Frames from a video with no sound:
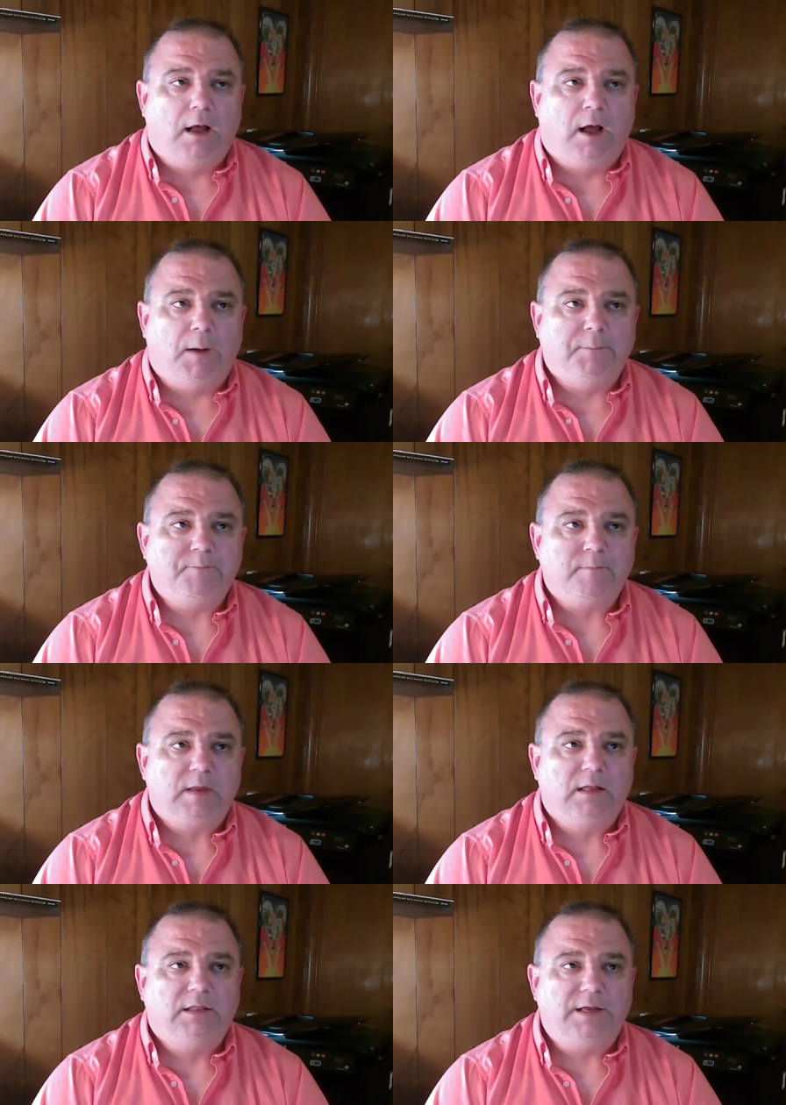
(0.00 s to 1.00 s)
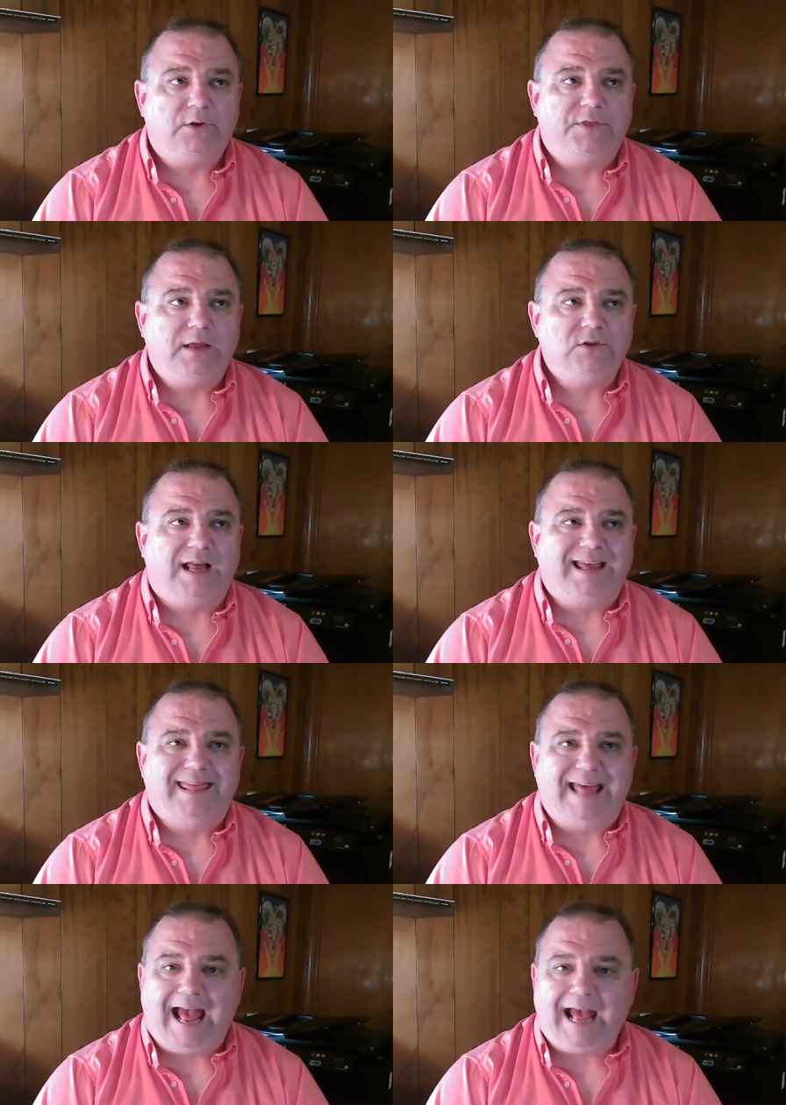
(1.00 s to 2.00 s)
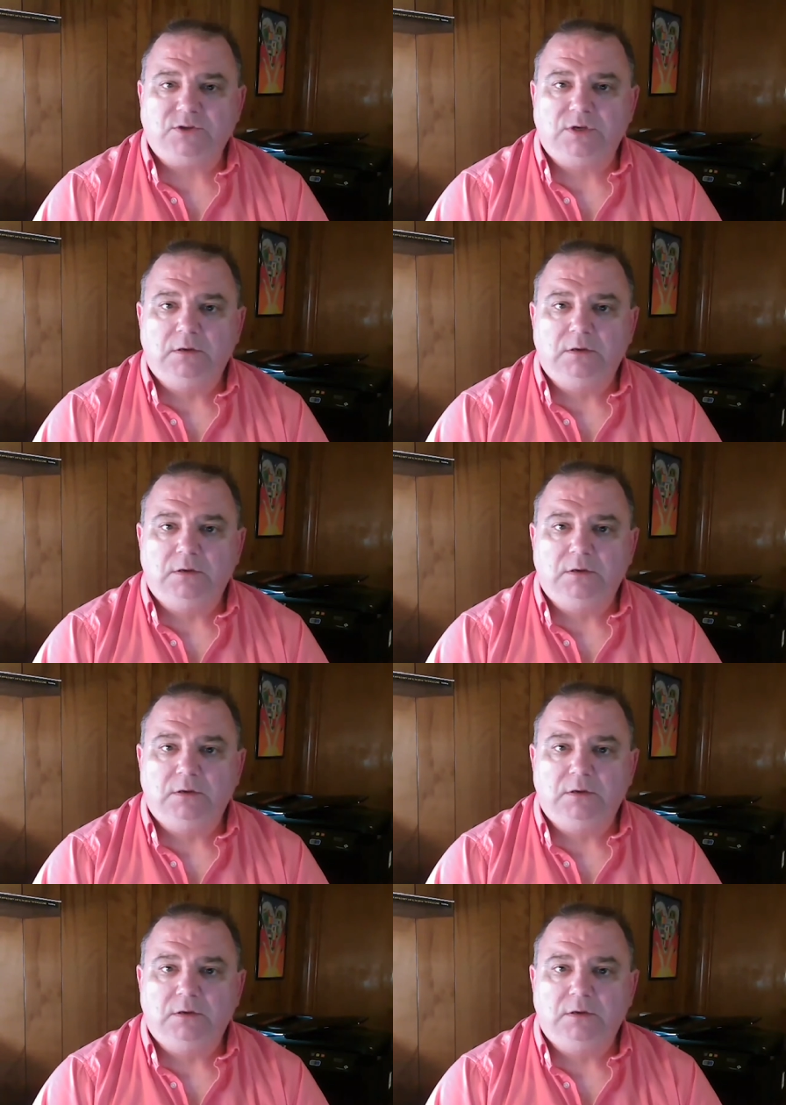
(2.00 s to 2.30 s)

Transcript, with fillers: Um, little things like that,